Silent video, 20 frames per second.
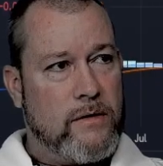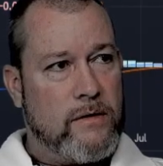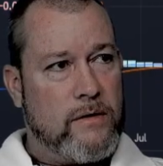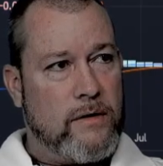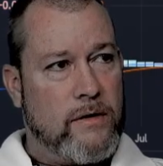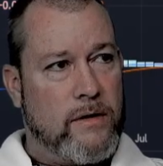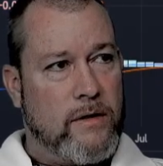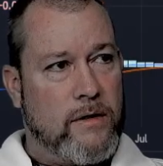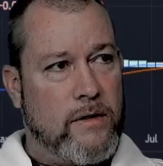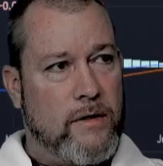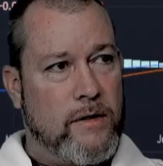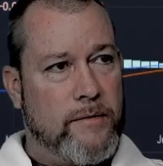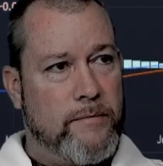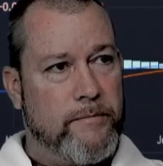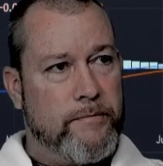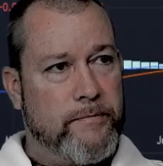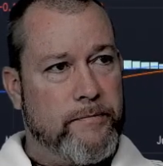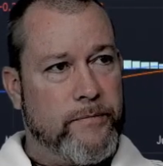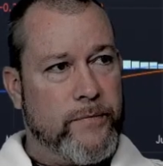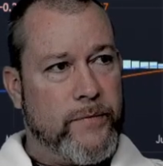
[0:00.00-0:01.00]

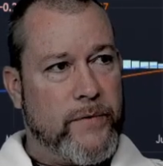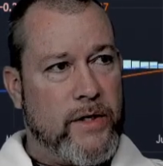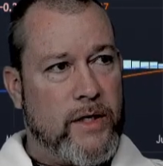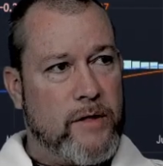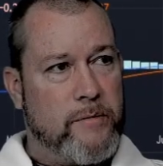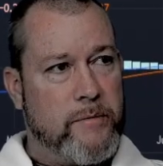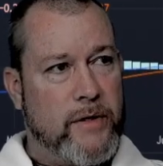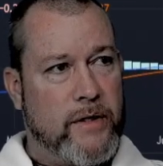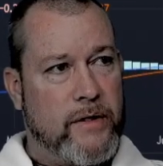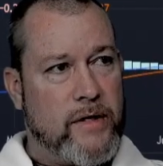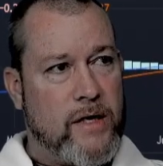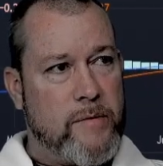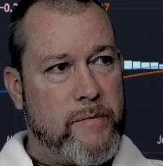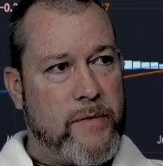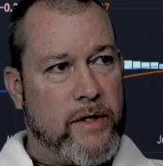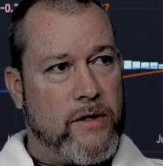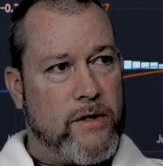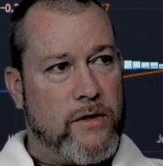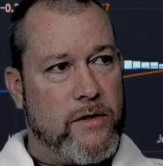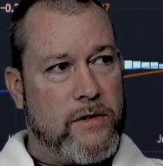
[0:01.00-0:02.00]
I'd make that
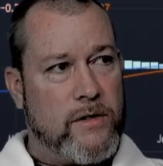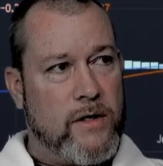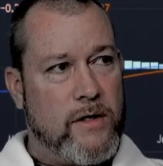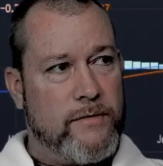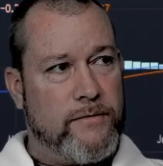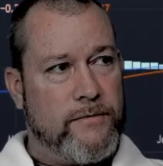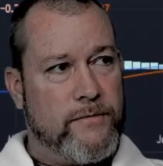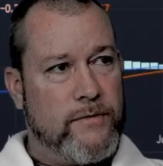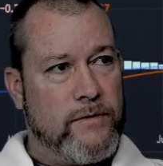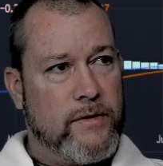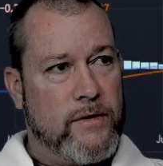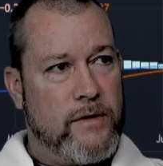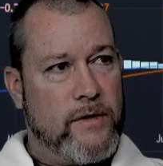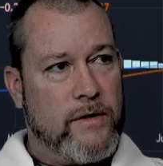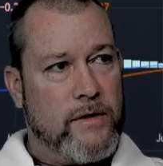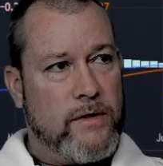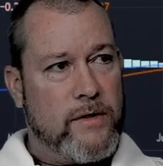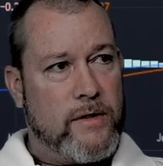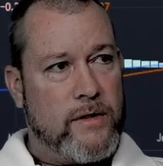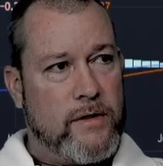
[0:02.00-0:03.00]
my cutoff.
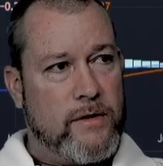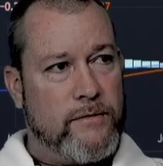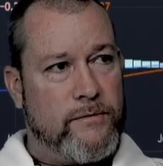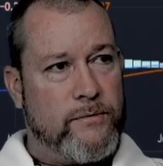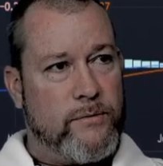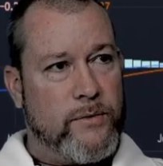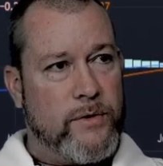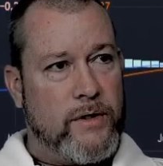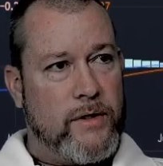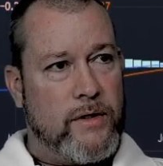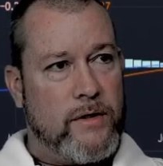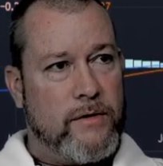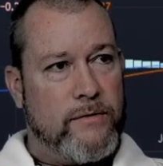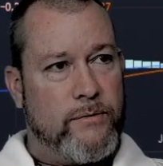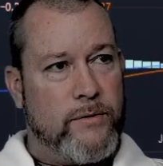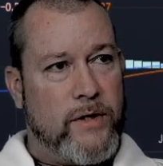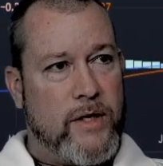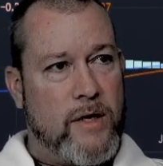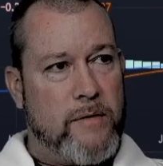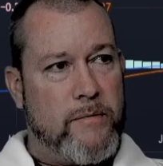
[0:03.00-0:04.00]
If we
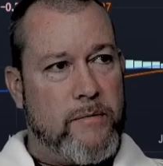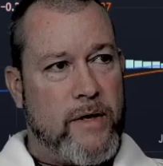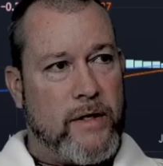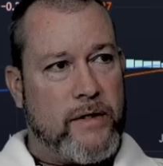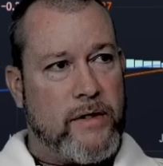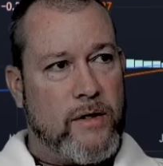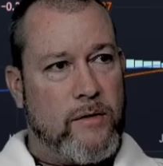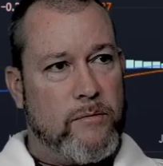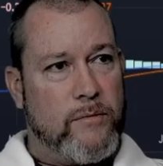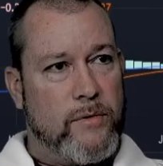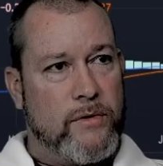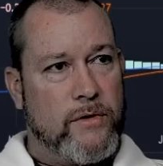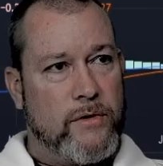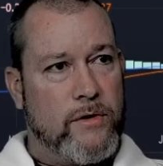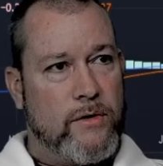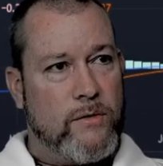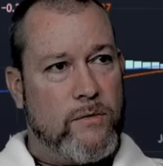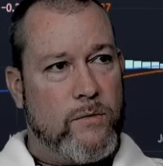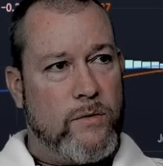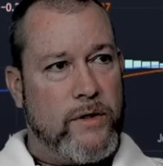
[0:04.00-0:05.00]
came back down
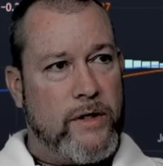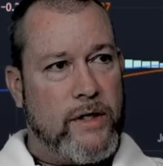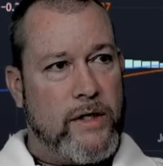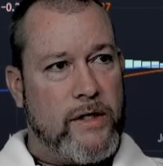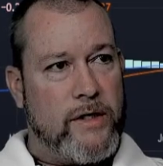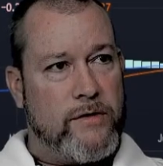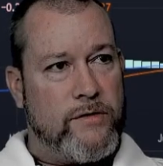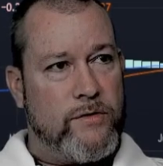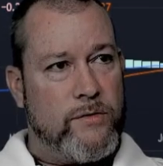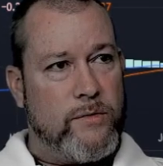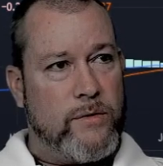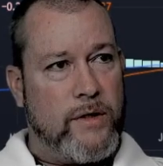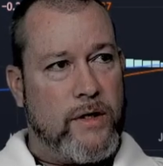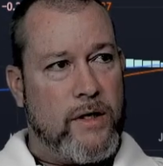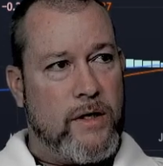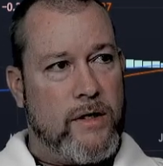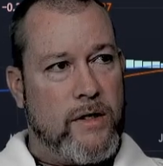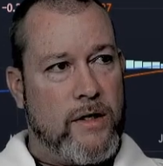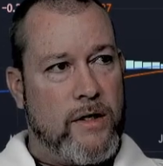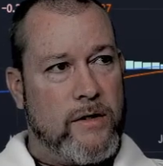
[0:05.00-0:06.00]
below 182
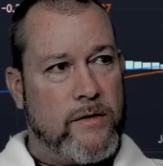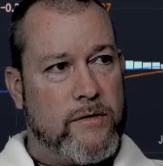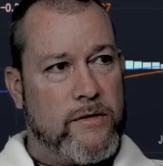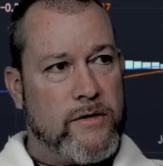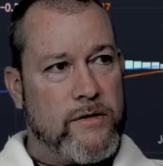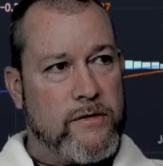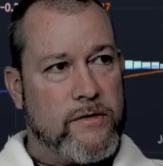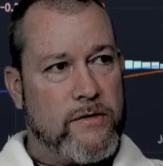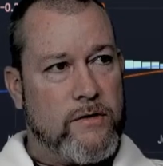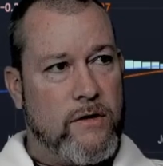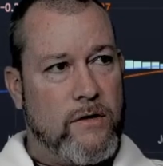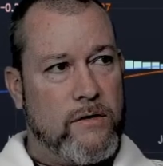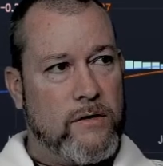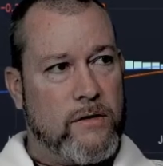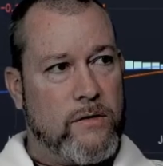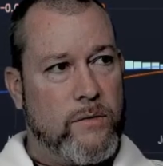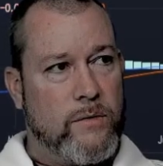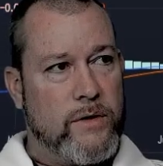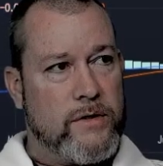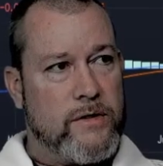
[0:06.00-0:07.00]
again, I'd just call it
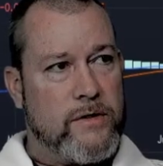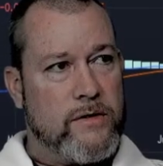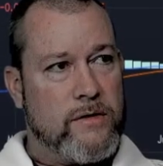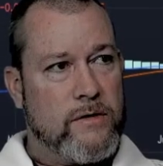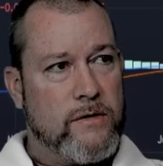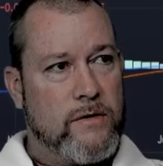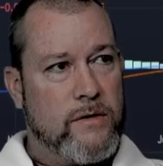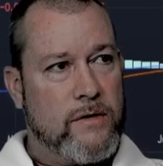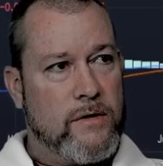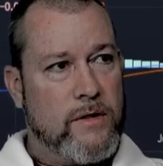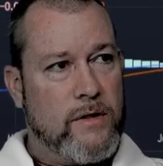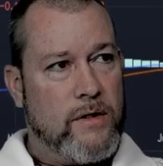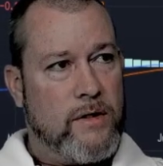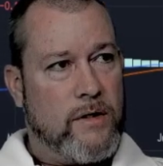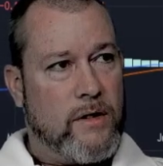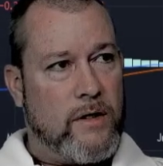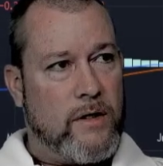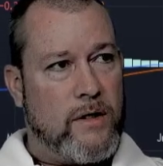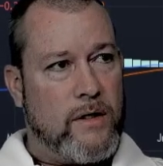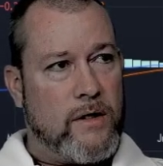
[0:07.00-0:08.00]
quits,
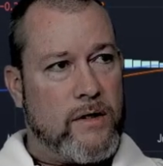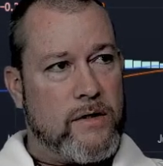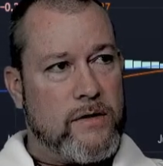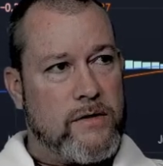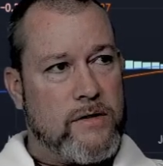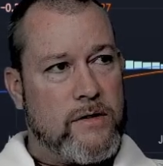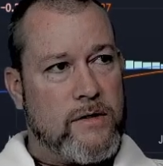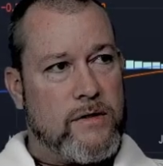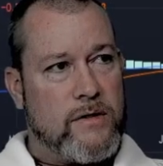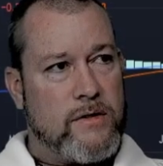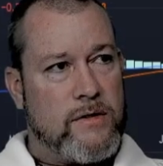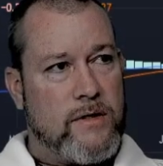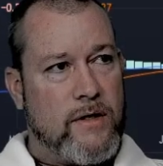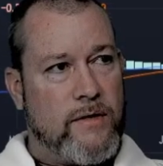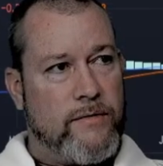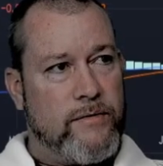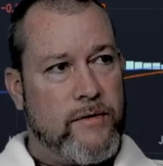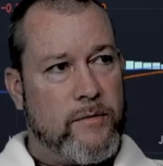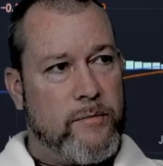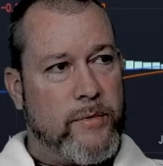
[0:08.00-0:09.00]
because this is
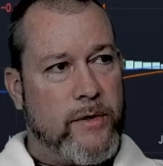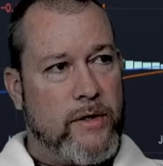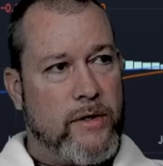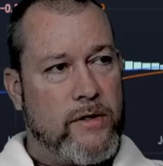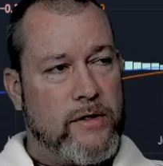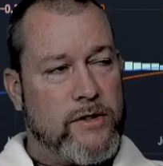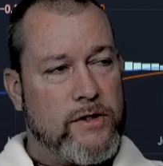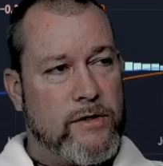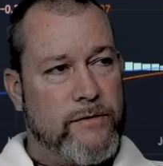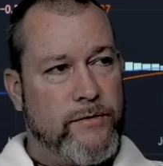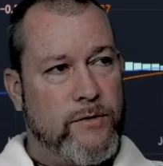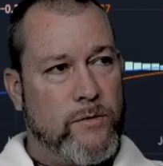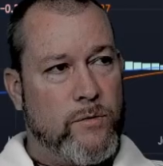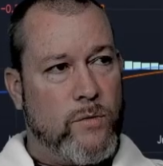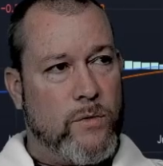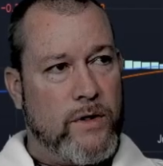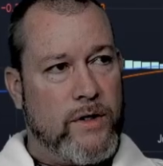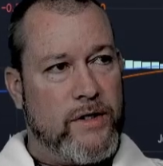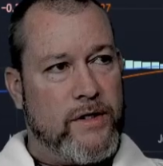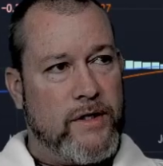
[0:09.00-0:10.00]
definitely bearish. If you
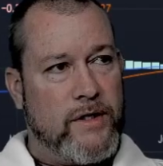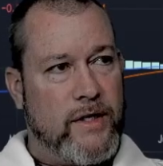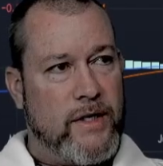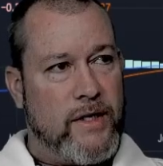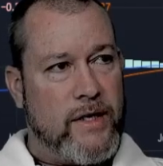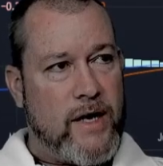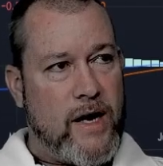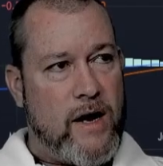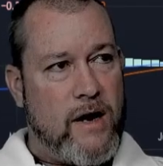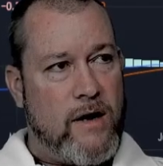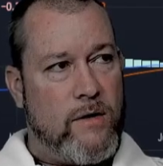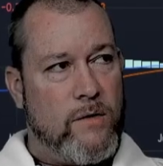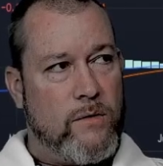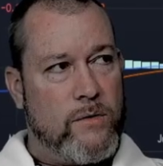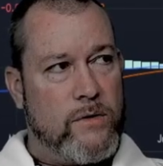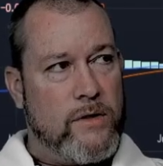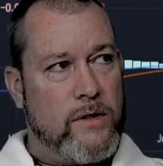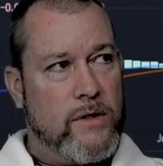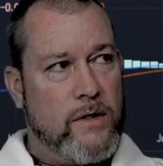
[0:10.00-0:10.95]
wanted to get out,